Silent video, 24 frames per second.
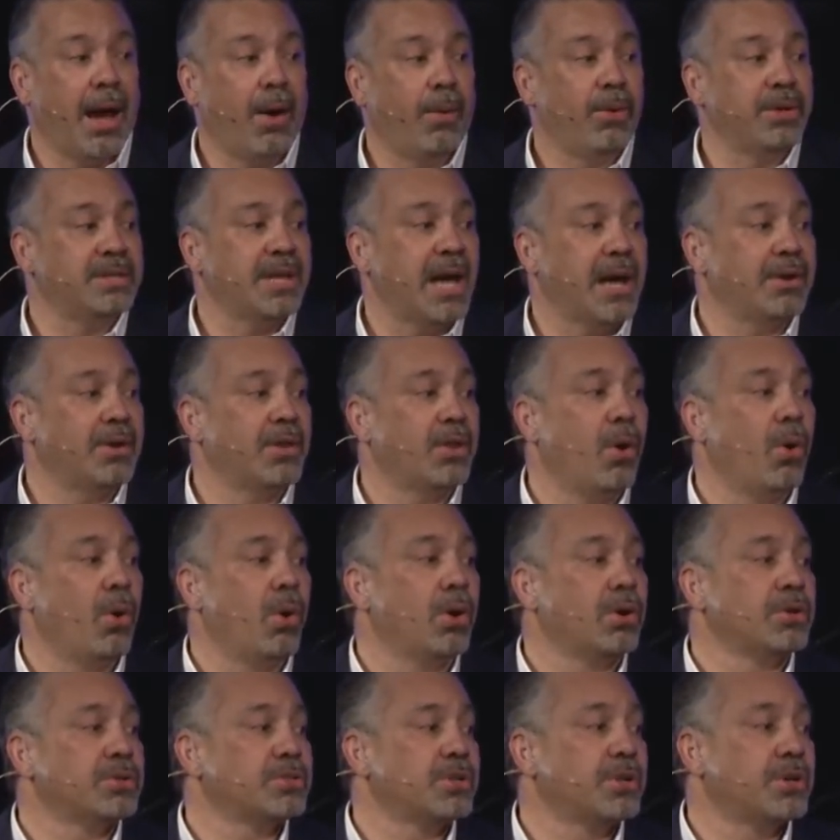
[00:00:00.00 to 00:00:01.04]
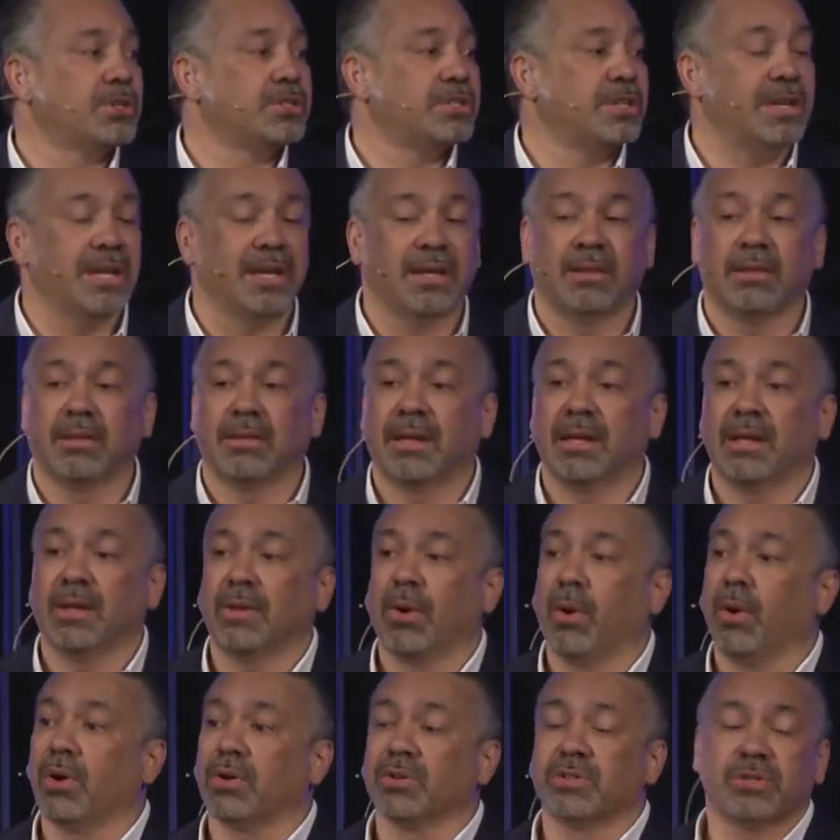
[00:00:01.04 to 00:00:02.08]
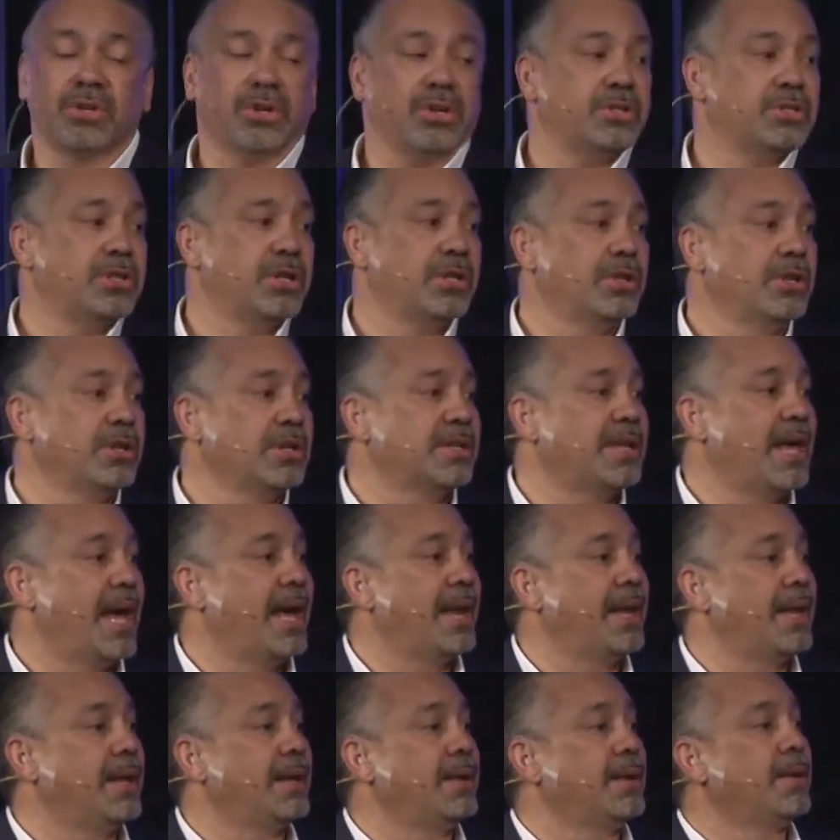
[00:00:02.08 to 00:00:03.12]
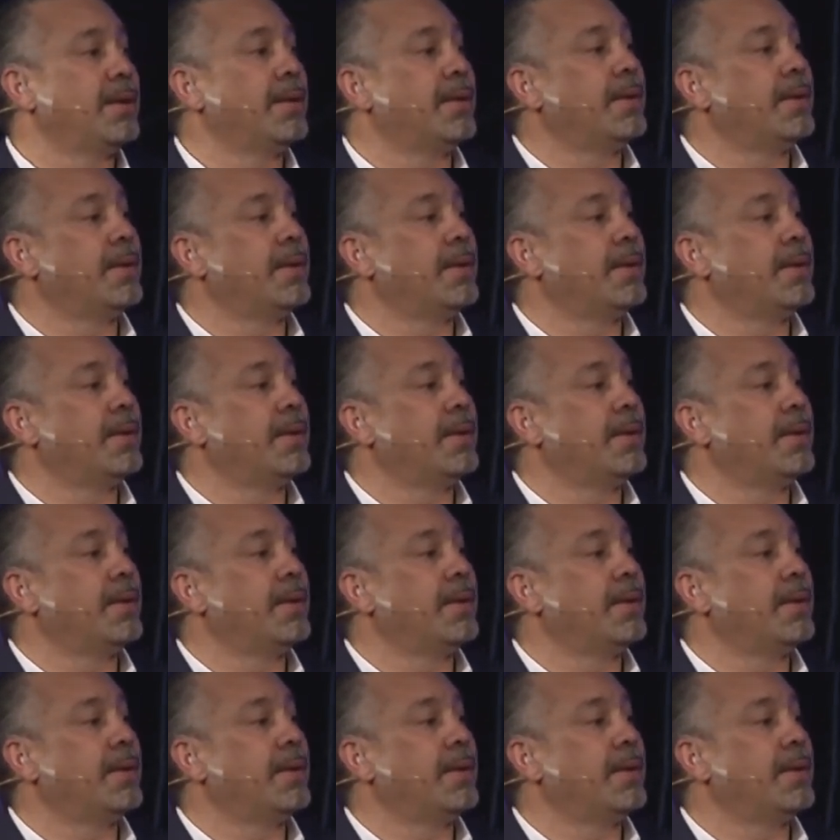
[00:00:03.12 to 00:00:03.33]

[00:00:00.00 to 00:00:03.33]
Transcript: I went down to the oral surgeon. The oral surgeon looked at it,